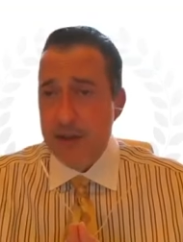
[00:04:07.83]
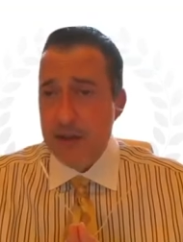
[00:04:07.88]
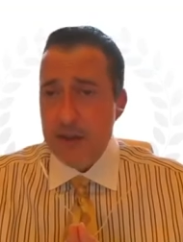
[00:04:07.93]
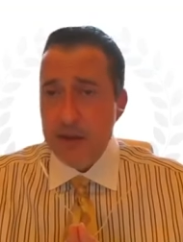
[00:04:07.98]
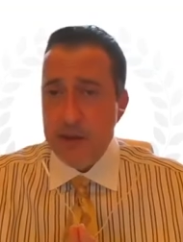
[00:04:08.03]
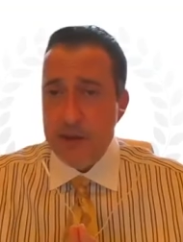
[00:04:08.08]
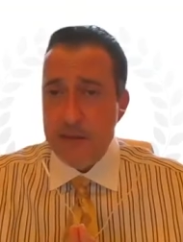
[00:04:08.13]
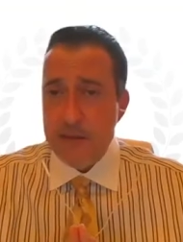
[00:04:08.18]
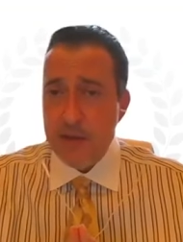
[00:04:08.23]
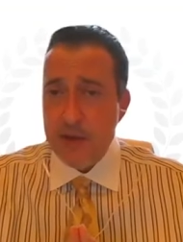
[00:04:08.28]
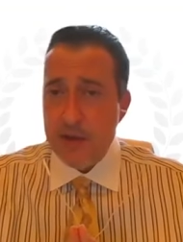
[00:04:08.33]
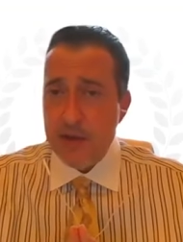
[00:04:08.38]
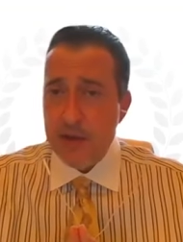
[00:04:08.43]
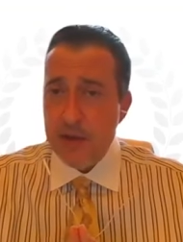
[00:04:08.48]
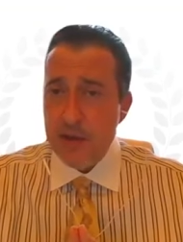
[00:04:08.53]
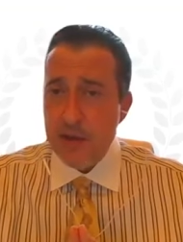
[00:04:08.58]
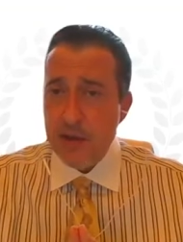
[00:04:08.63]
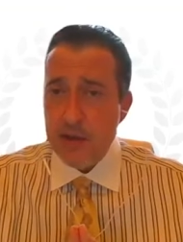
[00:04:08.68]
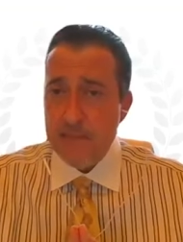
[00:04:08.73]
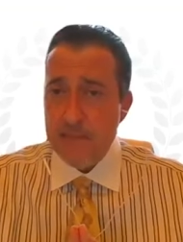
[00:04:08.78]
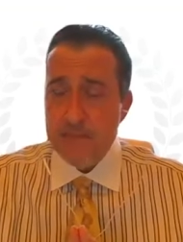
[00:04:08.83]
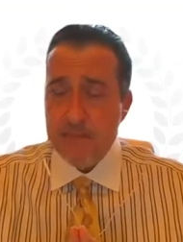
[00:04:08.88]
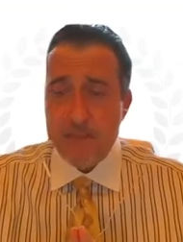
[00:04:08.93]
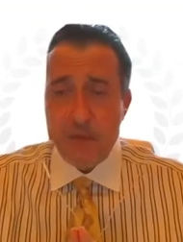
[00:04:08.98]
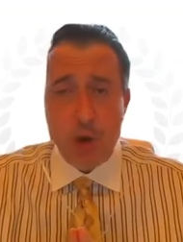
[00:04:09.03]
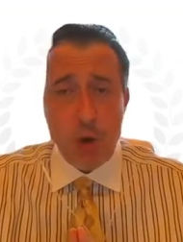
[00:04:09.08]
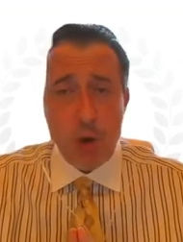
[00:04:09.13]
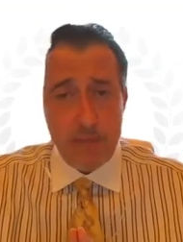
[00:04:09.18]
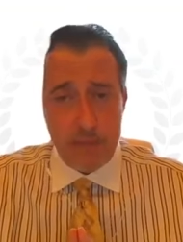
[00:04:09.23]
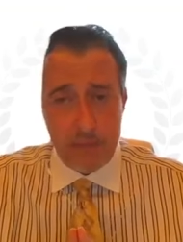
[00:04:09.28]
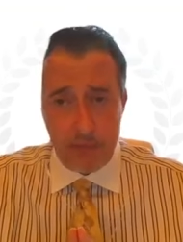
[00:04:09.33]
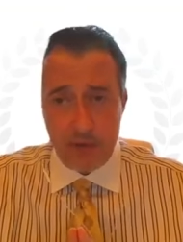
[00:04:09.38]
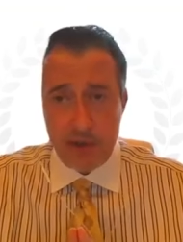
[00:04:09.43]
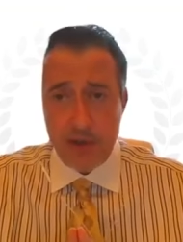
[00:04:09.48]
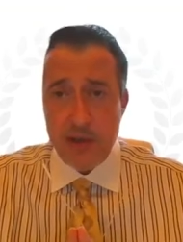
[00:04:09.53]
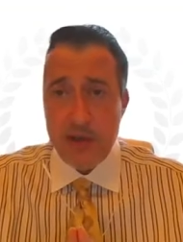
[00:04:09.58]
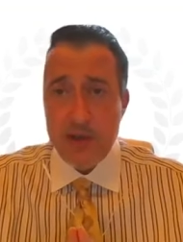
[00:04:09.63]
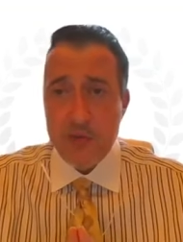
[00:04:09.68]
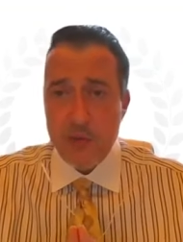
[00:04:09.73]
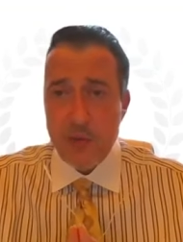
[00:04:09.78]
and
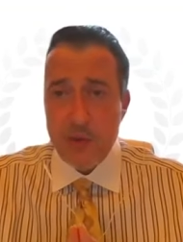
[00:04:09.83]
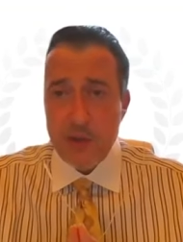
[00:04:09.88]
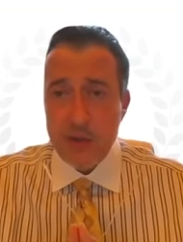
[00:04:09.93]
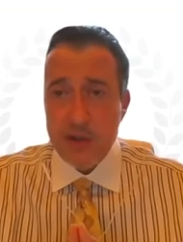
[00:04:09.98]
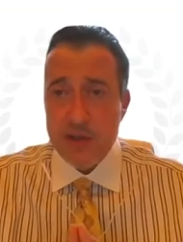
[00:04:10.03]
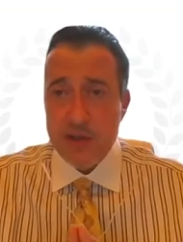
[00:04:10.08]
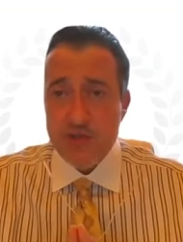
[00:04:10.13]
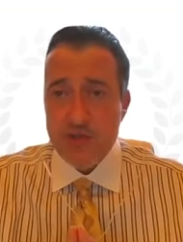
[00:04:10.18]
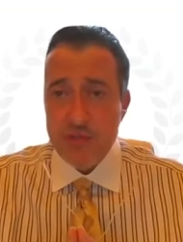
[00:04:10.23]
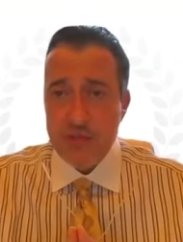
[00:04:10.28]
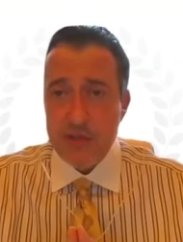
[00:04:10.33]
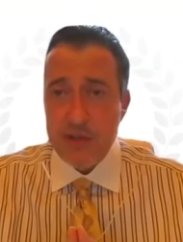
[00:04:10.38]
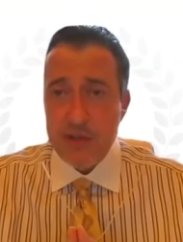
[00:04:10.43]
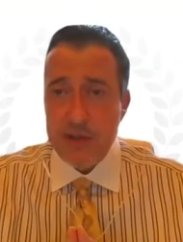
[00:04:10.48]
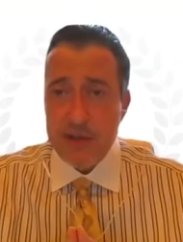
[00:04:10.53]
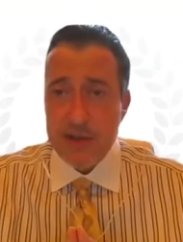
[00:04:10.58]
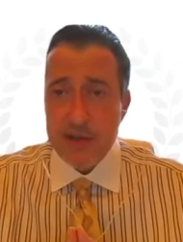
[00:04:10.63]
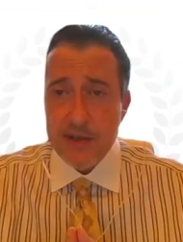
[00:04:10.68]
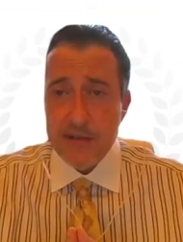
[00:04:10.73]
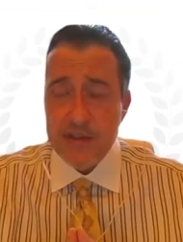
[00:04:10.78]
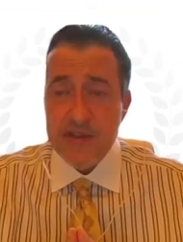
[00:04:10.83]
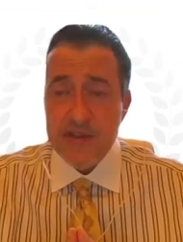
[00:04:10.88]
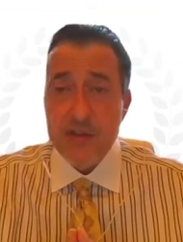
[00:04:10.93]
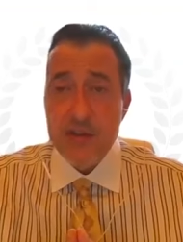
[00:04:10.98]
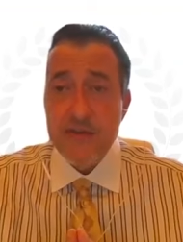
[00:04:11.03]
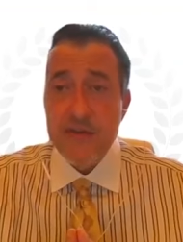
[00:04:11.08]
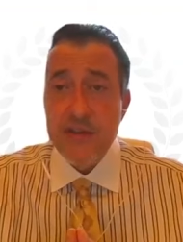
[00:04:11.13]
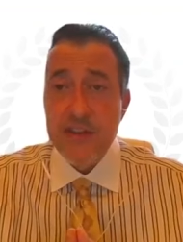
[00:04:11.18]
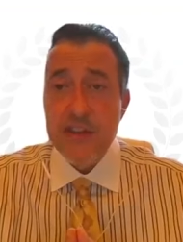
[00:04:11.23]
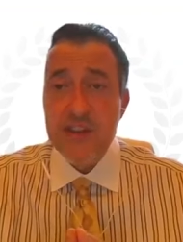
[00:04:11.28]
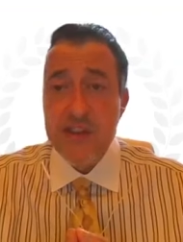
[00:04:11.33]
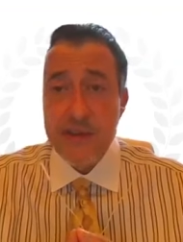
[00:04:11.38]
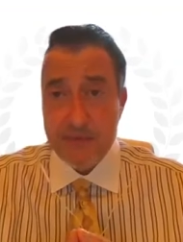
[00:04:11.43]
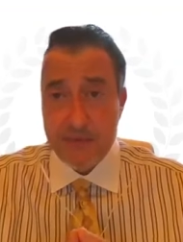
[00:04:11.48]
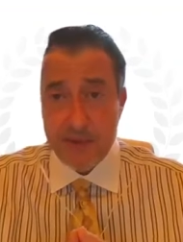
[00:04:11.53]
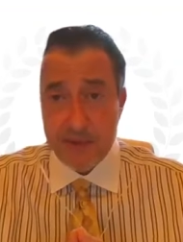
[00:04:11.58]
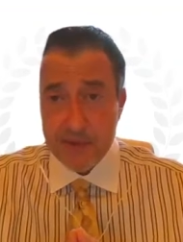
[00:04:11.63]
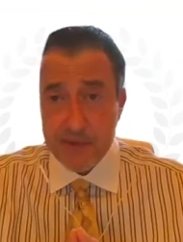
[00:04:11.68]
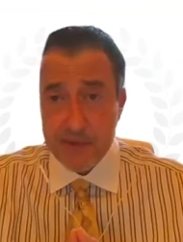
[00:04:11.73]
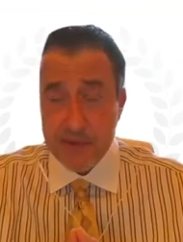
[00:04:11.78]
hopefully we'll issue the seal of
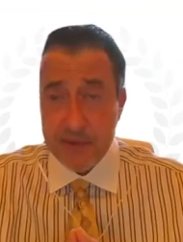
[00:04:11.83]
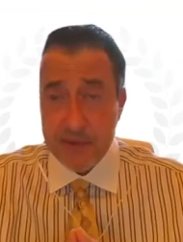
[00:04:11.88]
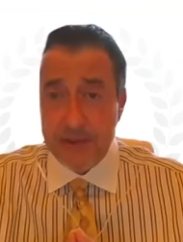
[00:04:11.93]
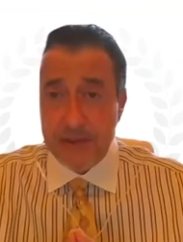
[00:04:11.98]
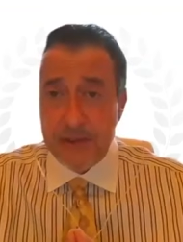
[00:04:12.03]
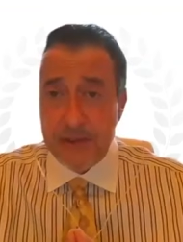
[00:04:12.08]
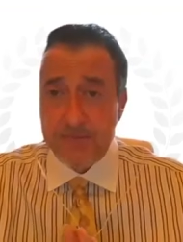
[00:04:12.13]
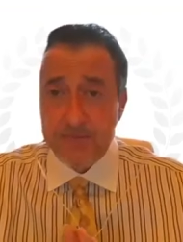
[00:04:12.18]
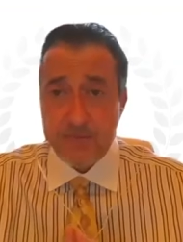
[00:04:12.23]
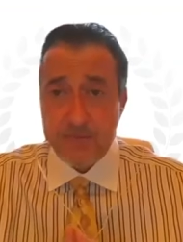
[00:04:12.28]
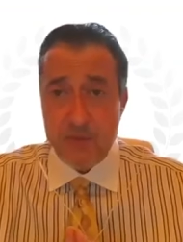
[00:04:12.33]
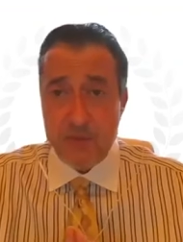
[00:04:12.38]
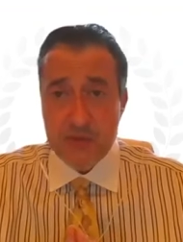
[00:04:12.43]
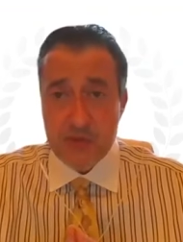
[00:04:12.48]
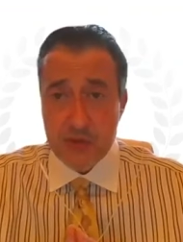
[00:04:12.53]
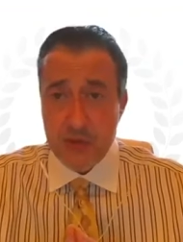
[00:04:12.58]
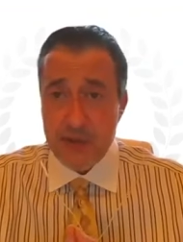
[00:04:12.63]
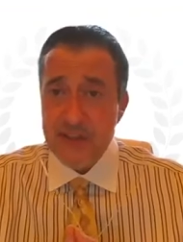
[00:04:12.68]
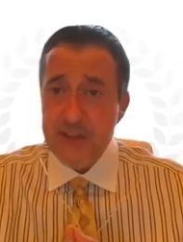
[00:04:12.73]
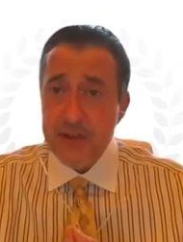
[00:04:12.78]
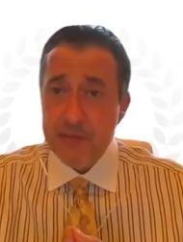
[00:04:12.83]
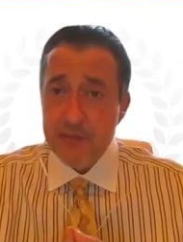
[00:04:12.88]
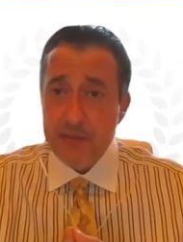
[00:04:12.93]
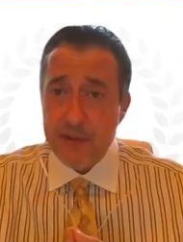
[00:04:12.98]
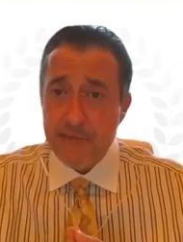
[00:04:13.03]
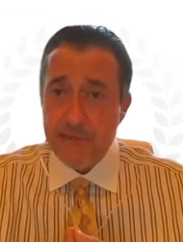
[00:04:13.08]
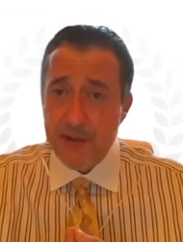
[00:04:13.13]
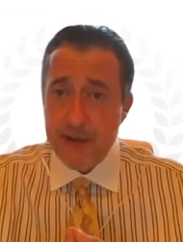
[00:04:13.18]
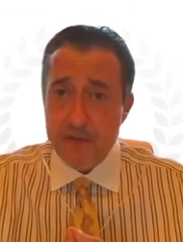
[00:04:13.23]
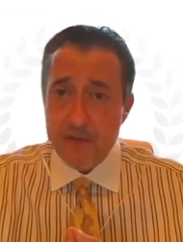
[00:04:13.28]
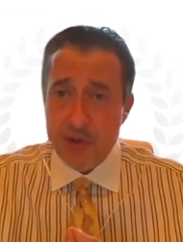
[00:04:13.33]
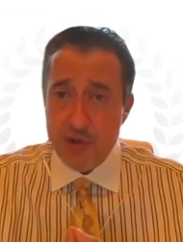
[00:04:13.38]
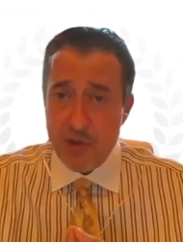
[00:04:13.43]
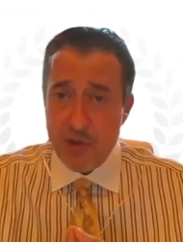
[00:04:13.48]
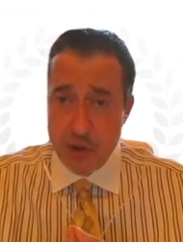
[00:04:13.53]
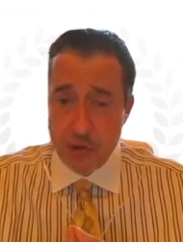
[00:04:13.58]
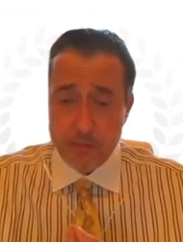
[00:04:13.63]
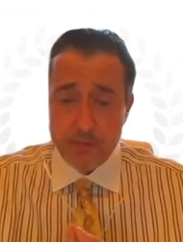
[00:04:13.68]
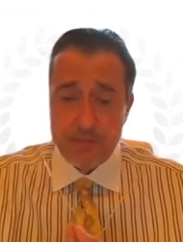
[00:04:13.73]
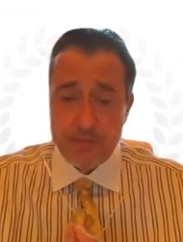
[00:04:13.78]
acceptance. So that's something very
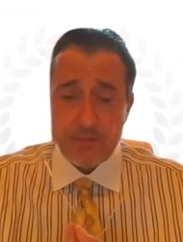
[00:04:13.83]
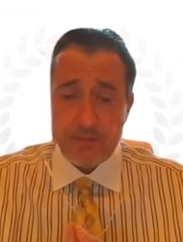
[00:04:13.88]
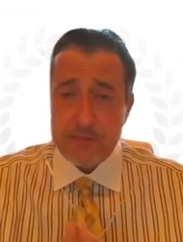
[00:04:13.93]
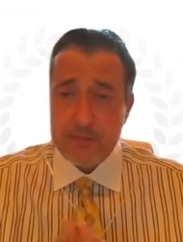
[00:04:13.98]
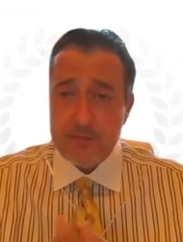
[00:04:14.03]
new,